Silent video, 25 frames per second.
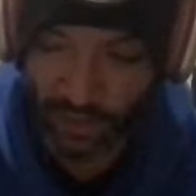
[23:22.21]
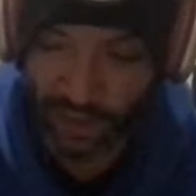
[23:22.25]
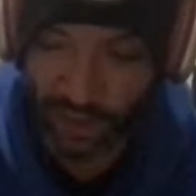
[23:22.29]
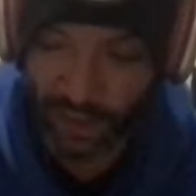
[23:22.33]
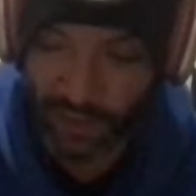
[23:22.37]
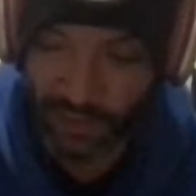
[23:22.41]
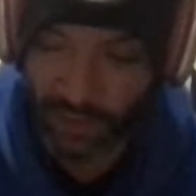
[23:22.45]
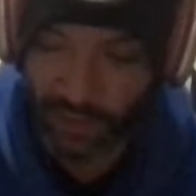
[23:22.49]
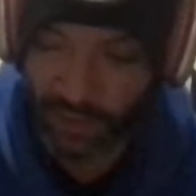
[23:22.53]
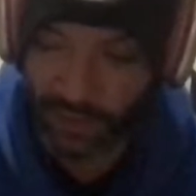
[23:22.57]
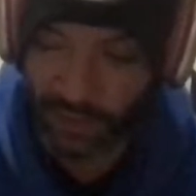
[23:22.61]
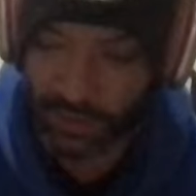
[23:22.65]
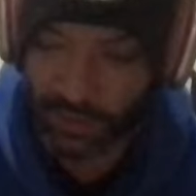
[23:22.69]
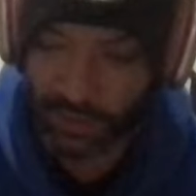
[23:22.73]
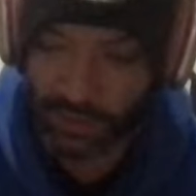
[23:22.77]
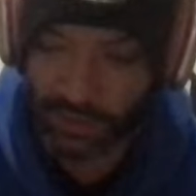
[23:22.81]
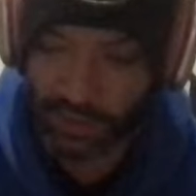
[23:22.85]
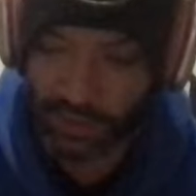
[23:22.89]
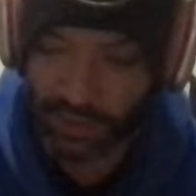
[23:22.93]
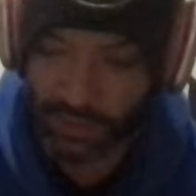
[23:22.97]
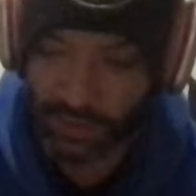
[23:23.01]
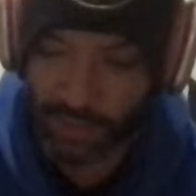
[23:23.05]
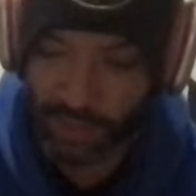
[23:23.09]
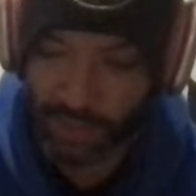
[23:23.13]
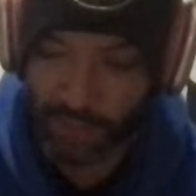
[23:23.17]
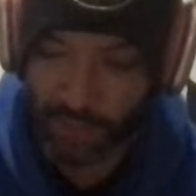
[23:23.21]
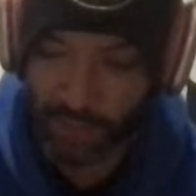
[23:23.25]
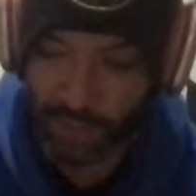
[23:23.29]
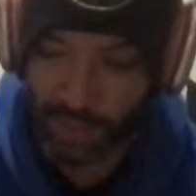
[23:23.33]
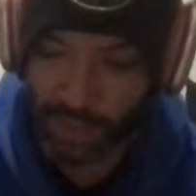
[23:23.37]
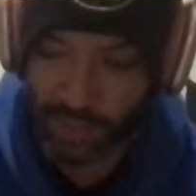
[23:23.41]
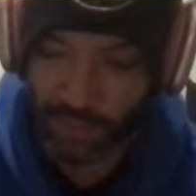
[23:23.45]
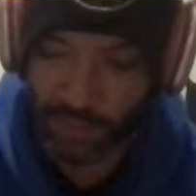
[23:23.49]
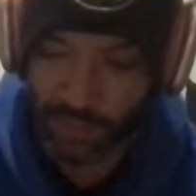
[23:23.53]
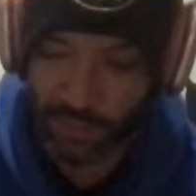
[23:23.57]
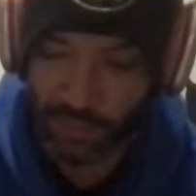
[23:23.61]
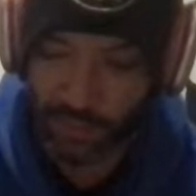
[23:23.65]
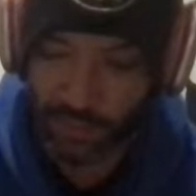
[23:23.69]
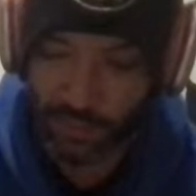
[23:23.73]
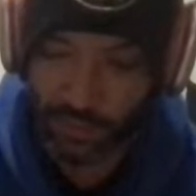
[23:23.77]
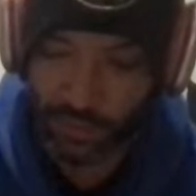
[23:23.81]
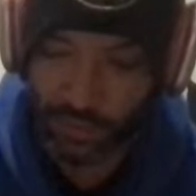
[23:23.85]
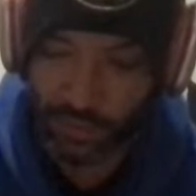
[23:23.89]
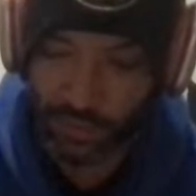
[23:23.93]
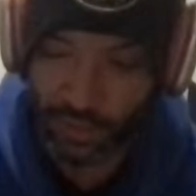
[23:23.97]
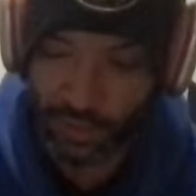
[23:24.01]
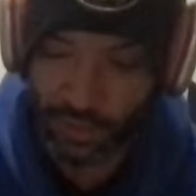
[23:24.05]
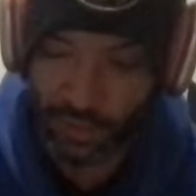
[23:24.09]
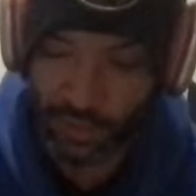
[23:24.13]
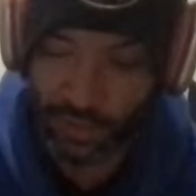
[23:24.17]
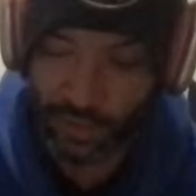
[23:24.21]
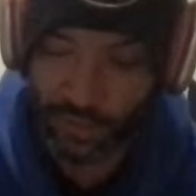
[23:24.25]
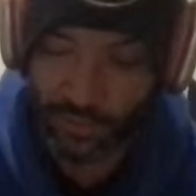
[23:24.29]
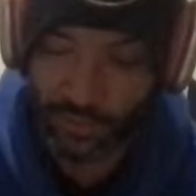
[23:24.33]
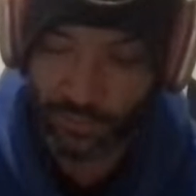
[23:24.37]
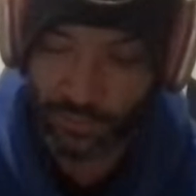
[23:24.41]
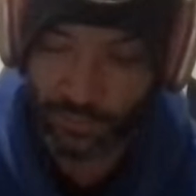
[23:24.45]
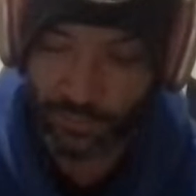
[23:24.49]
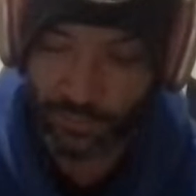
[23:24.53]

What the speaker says: I couldn't let my mind go there.